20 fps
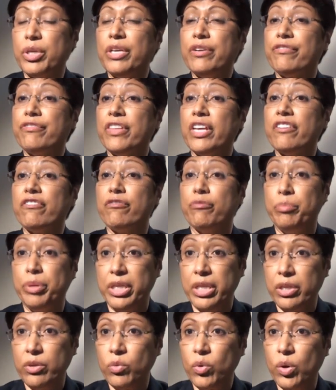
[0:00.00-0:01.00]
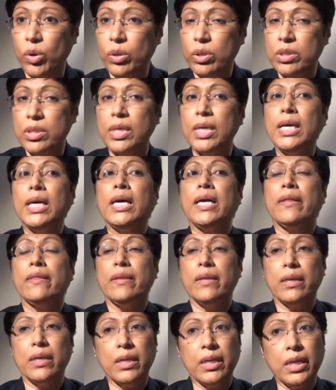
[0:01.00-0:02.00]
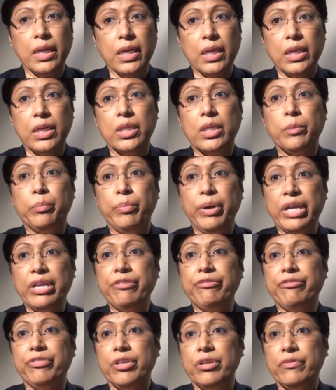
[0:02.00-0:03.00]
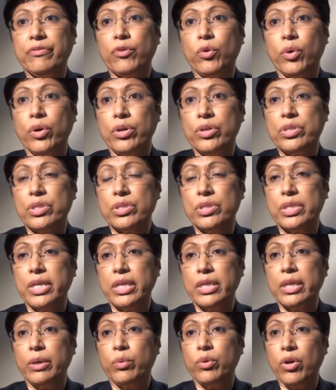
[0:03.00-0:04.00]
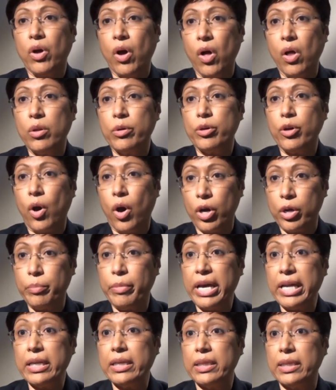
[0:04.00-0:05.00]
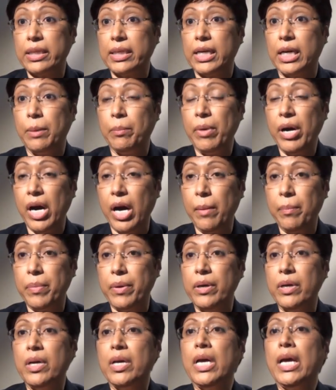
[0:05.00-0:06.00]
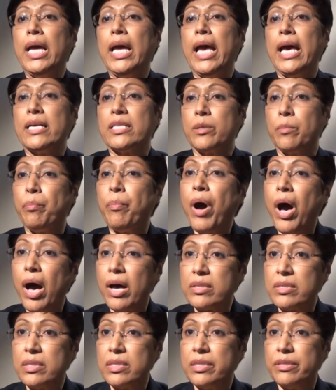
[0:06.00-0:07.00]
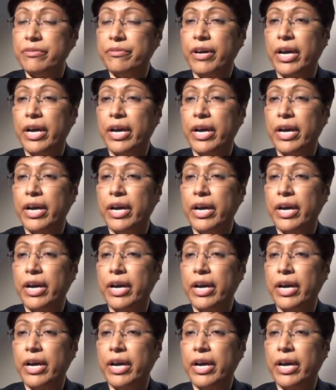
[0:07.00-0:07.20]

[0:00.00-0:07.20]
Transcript: If they've been enrolled, then again, the benefit, of course, is that they would all automatically come up as a positive